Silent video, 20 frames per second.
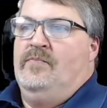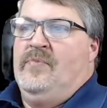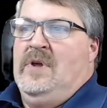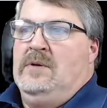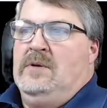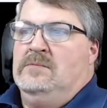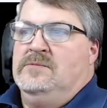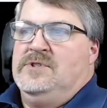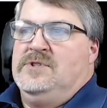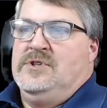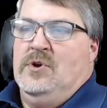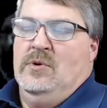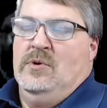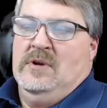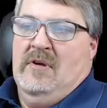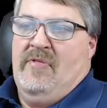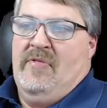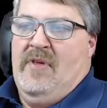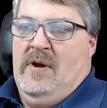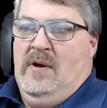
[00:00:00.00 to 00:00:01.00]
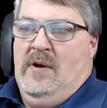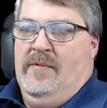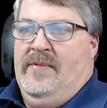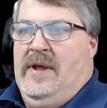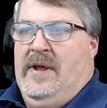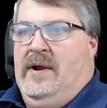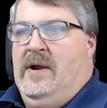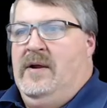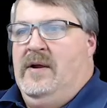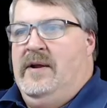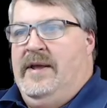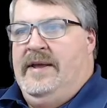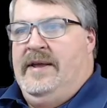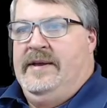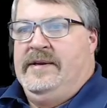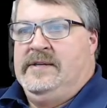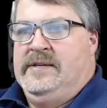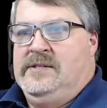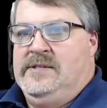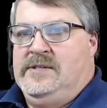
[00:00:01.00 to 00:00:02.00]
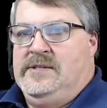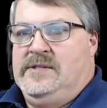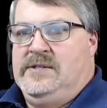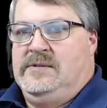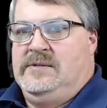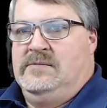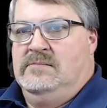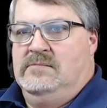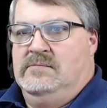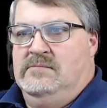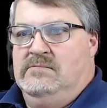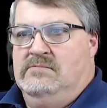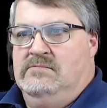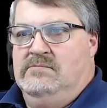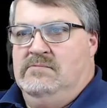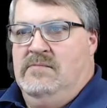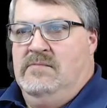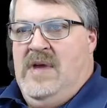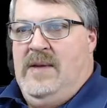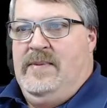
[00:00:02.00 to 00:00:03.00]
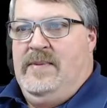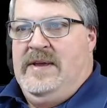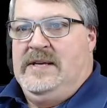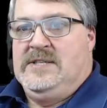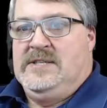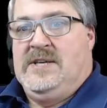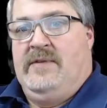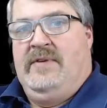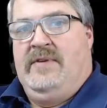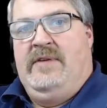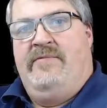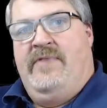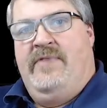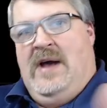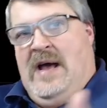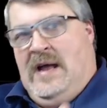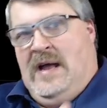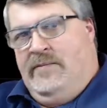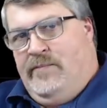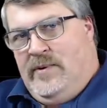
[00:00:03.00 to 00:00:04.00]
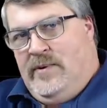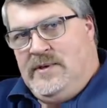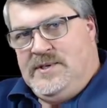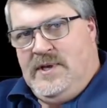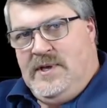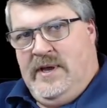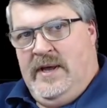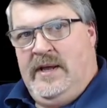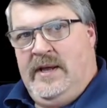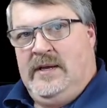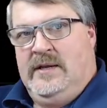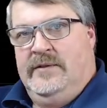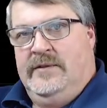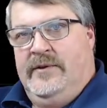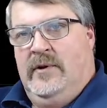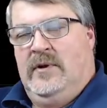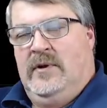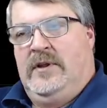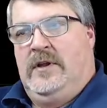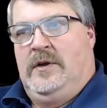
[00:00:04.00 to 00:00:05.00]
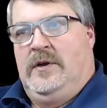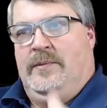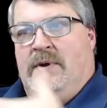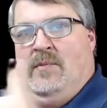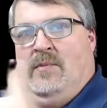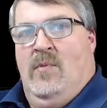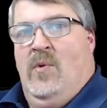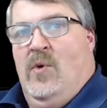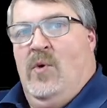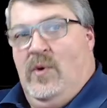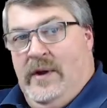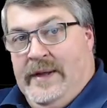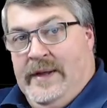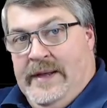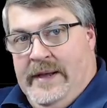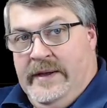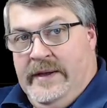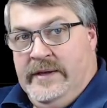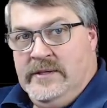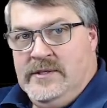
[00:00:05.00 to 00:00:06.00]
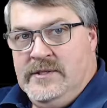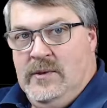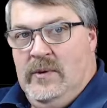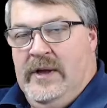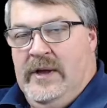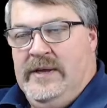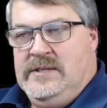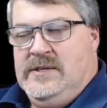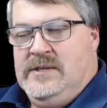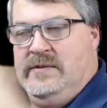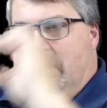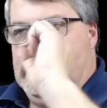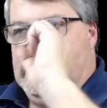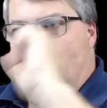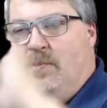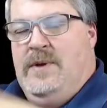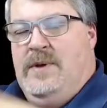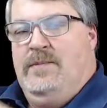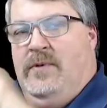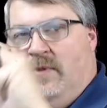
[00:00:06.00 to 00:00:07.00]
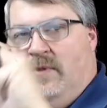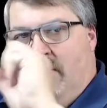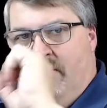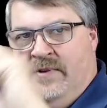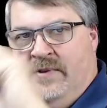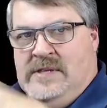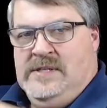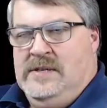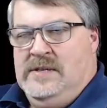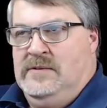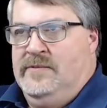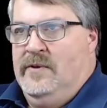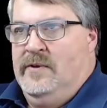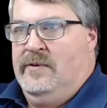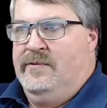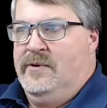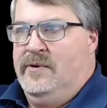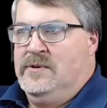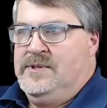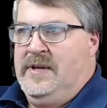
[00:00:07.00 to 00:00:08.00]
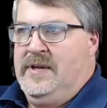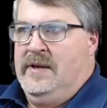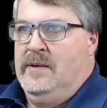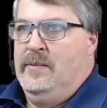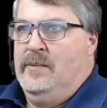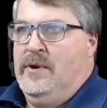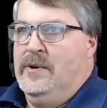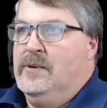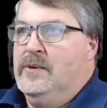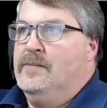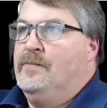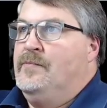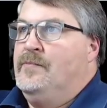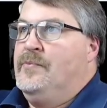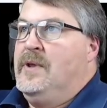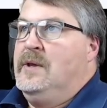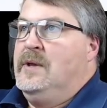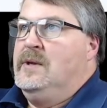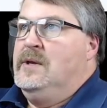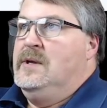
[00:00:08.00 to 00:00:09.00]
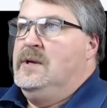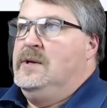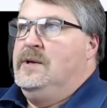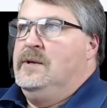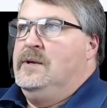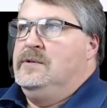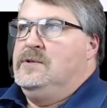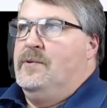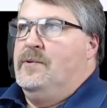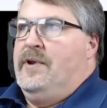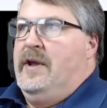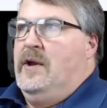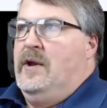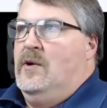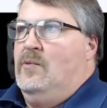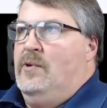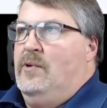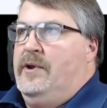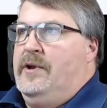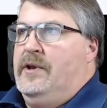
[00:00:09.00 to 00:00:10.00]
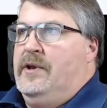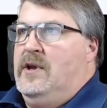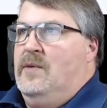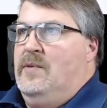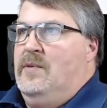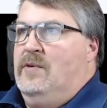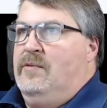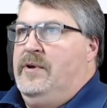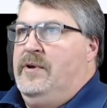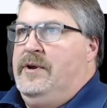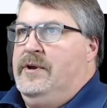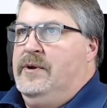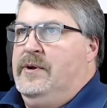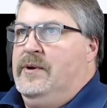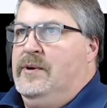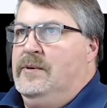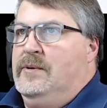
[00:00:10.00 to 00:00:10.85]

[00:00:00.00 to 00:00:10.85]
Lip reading: School of thought there is maybe 75%. They're a little bit more engaged. Okay, so these are people that visit for the first time here. So now we're going to come over here.